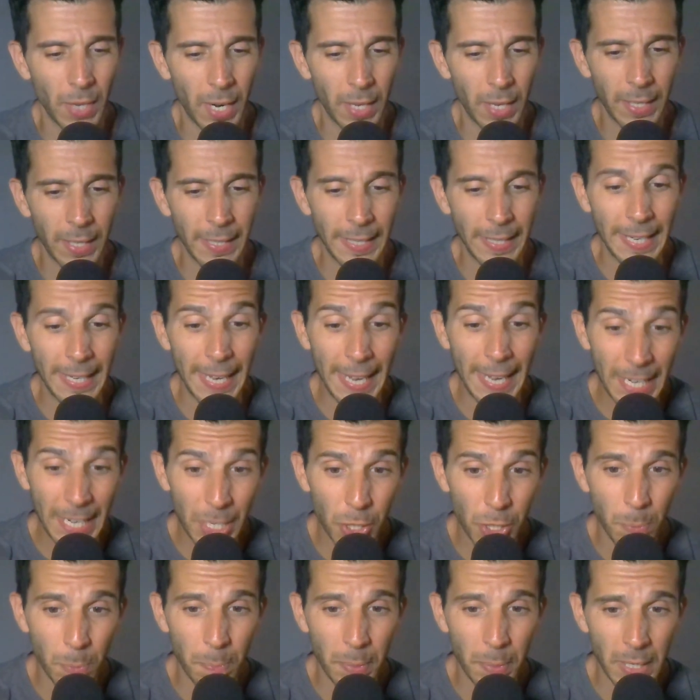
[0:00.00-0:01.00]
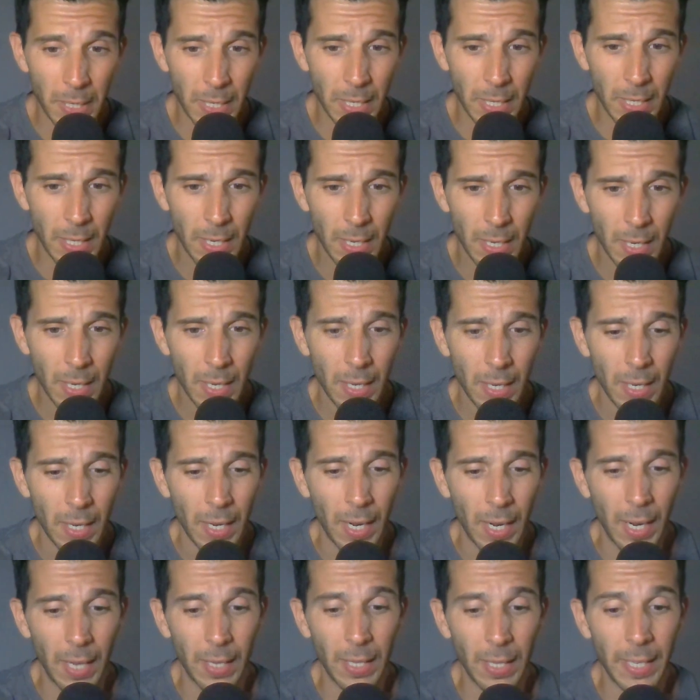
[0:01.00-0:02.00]
I like an HB,
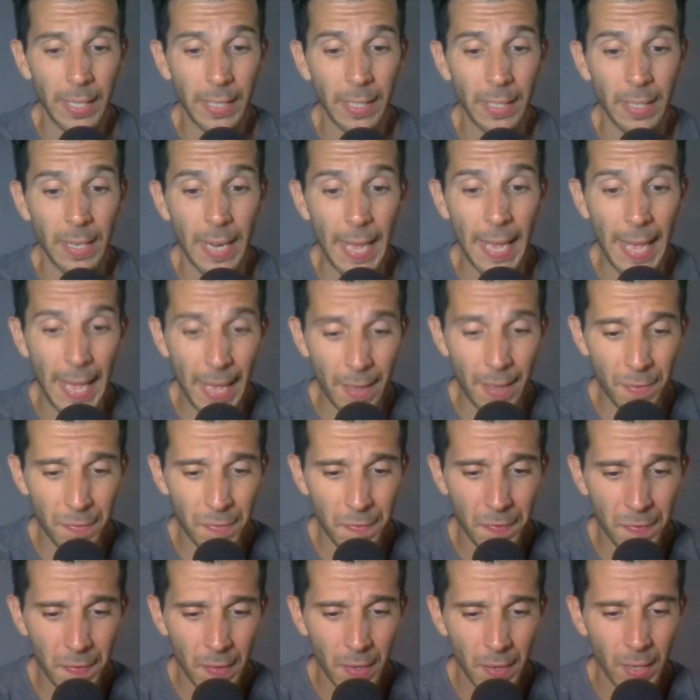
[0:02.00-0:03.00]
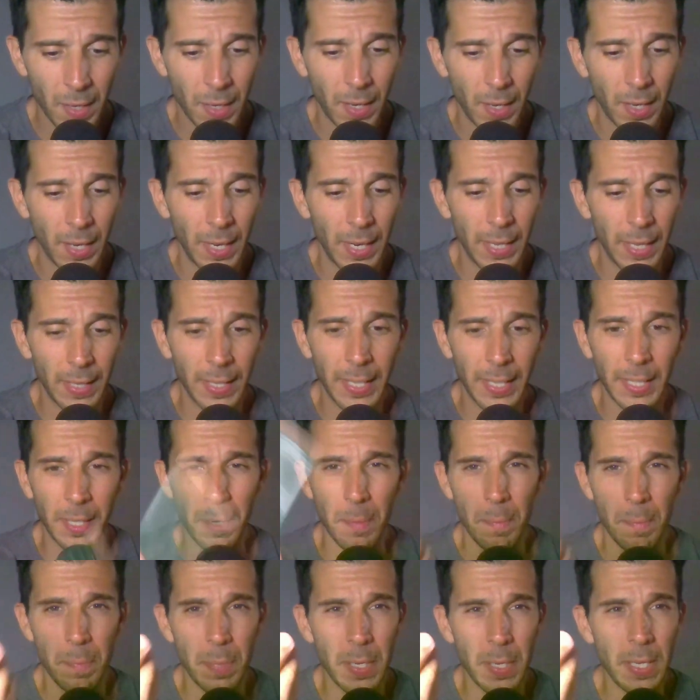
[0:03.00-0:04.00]
I like an F, and I like
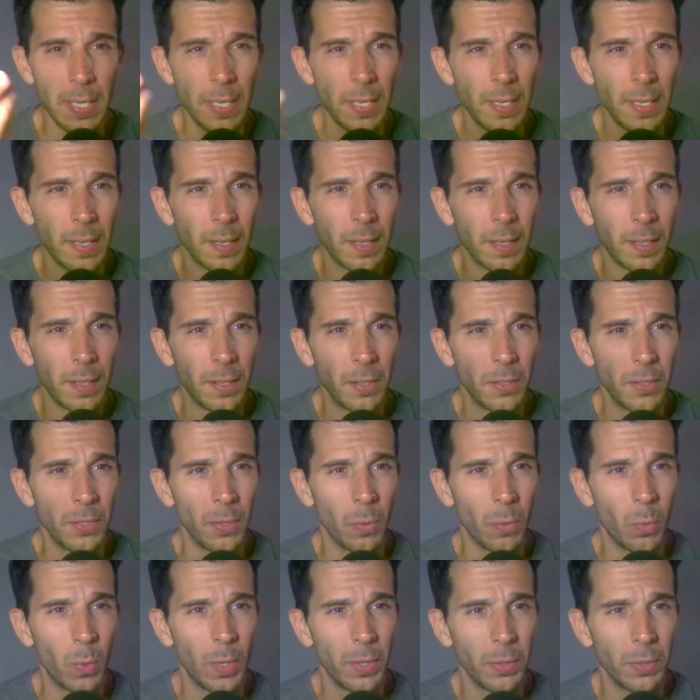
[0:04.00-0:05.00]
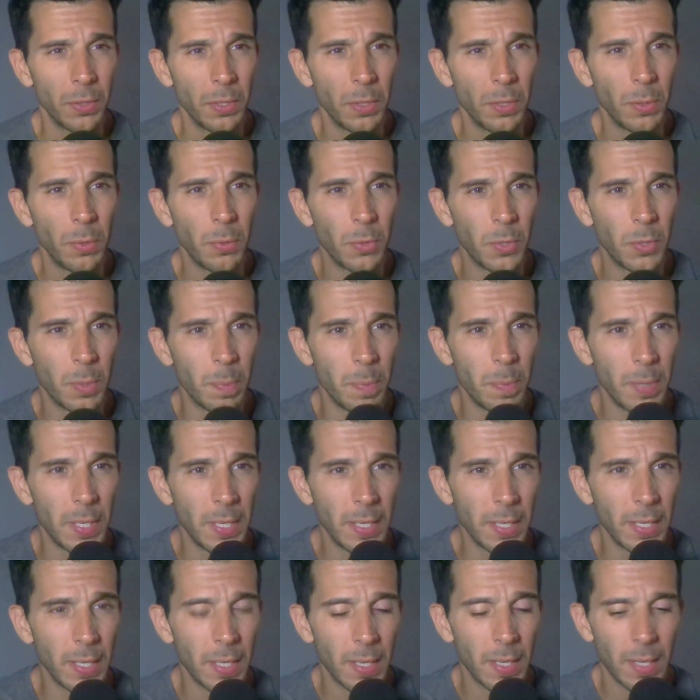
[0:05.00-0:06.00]
a B. Here's a well-used
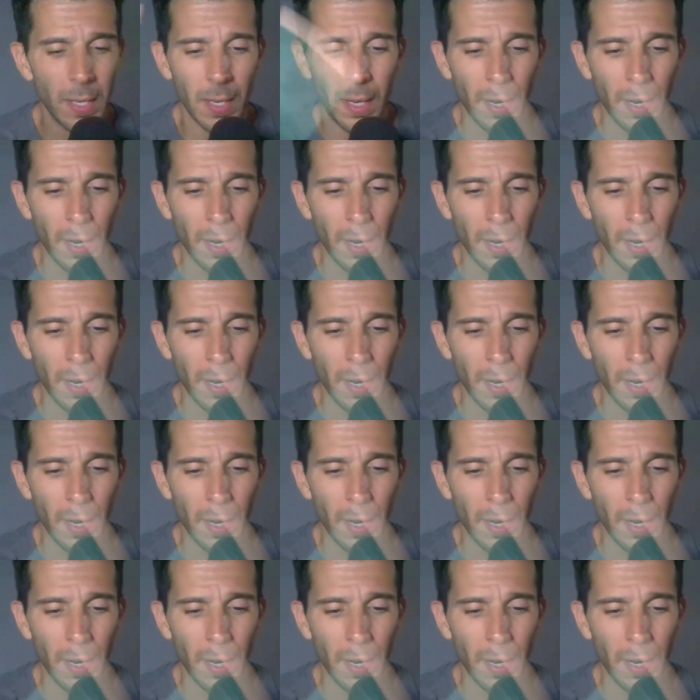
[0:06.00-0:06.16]
B.